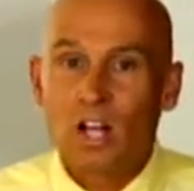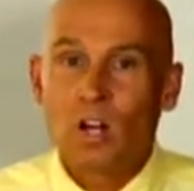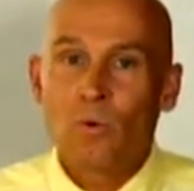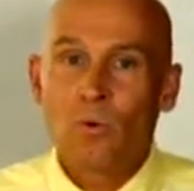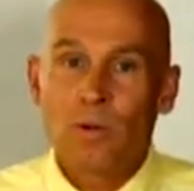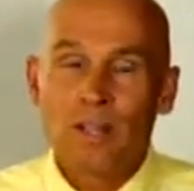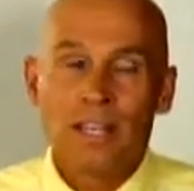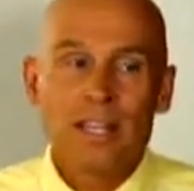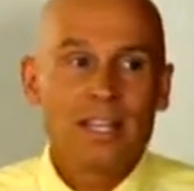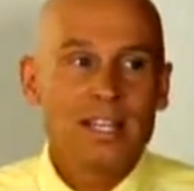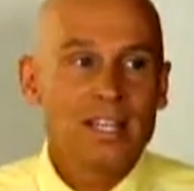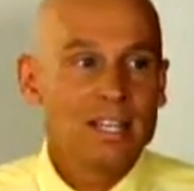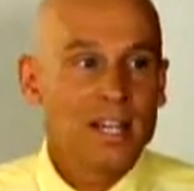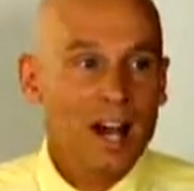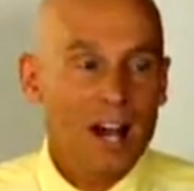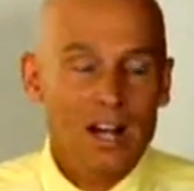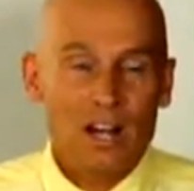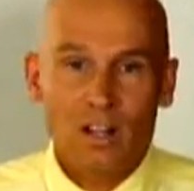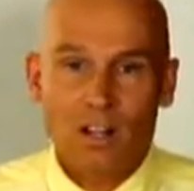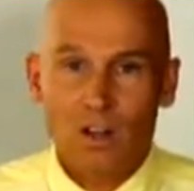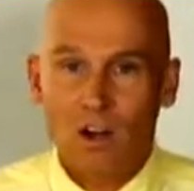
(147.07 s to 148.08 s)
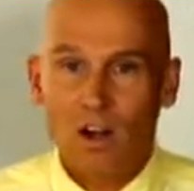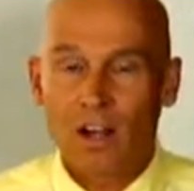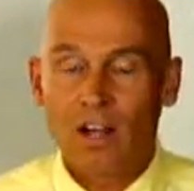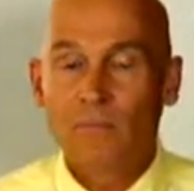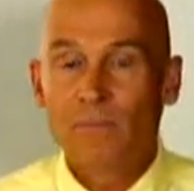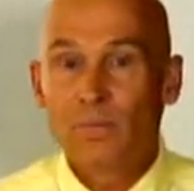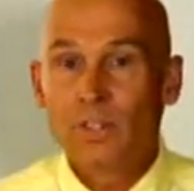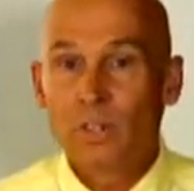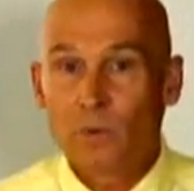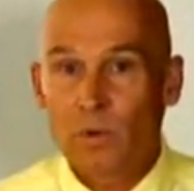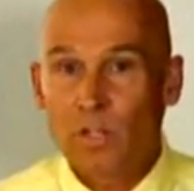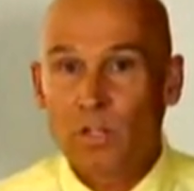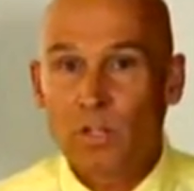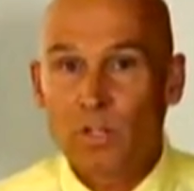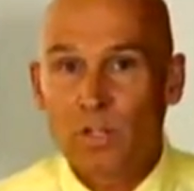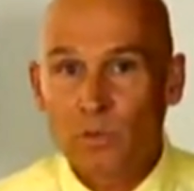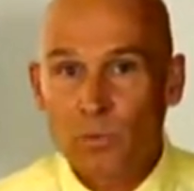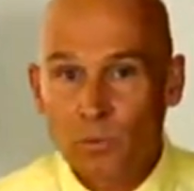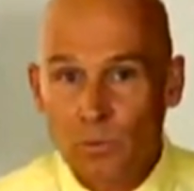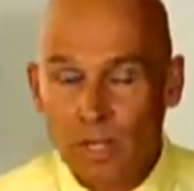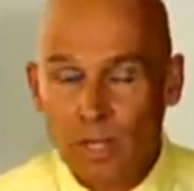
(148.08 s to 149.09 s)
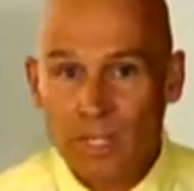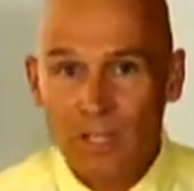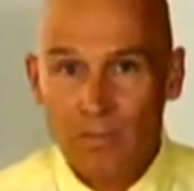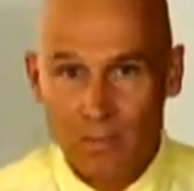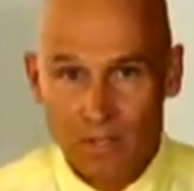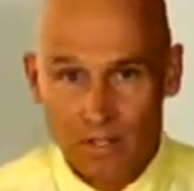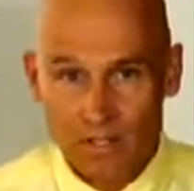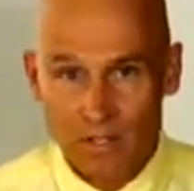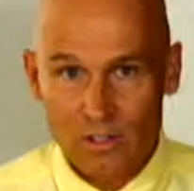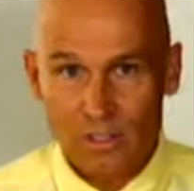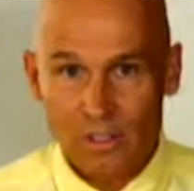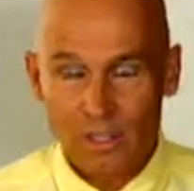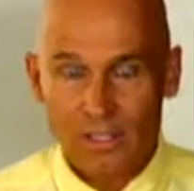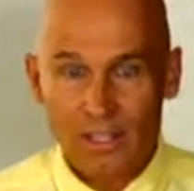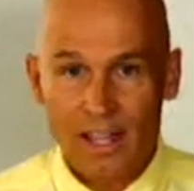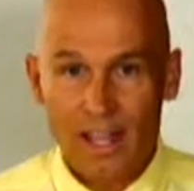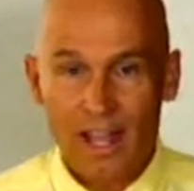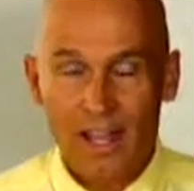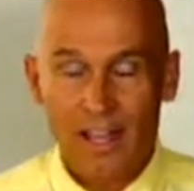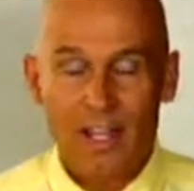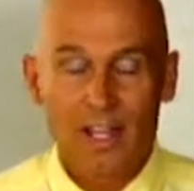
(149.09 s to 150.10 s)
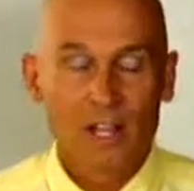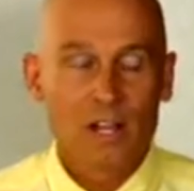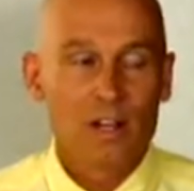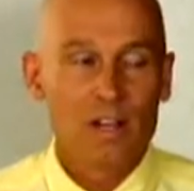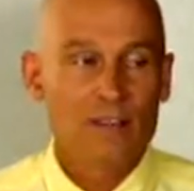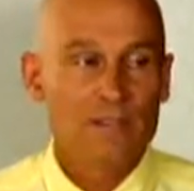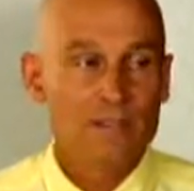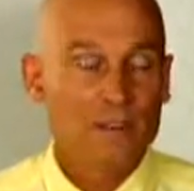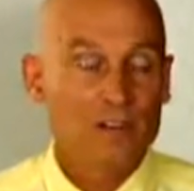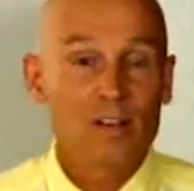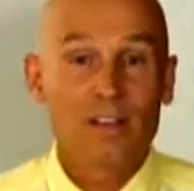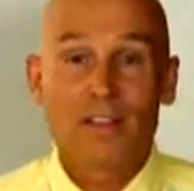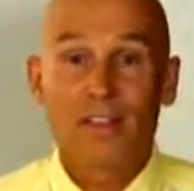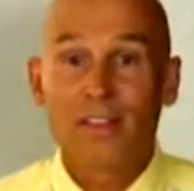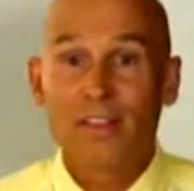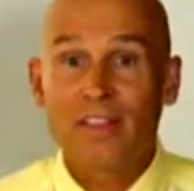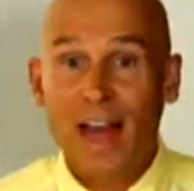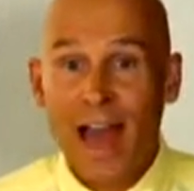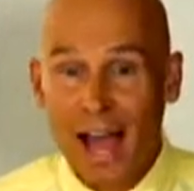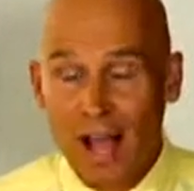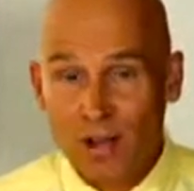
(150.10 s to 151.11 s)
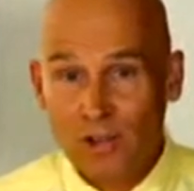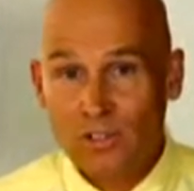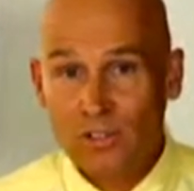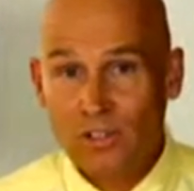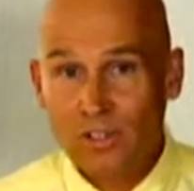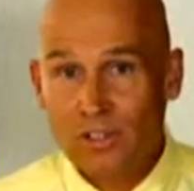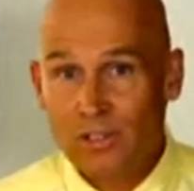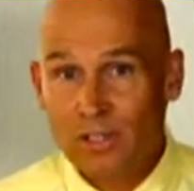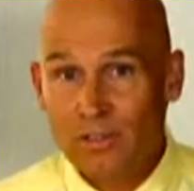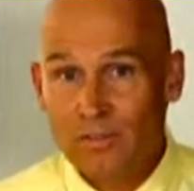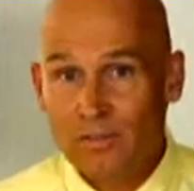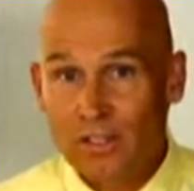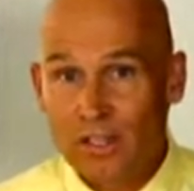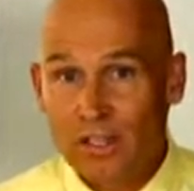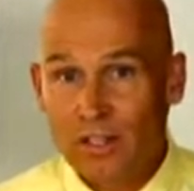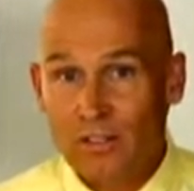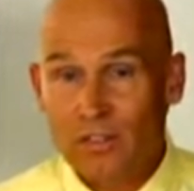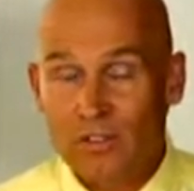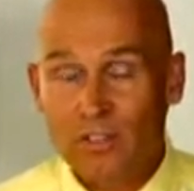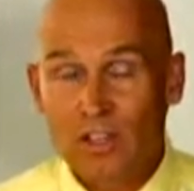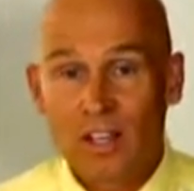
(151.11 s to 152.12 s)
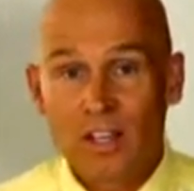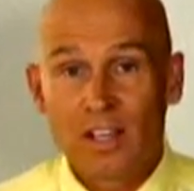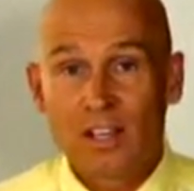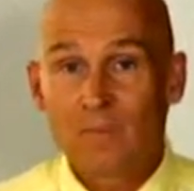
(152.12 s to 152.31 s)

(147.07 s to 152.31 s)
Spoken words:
We got along with 3 meals a day for thousands of years.